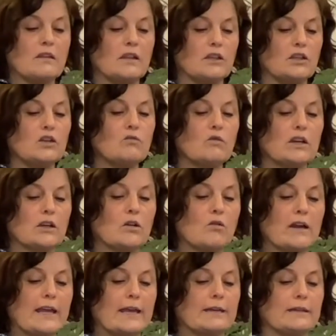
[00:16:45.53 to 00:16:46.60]
then you want to go
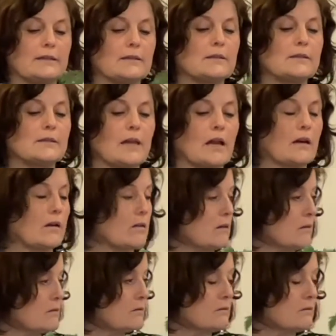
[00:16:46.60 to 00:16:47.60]
ahead and sucker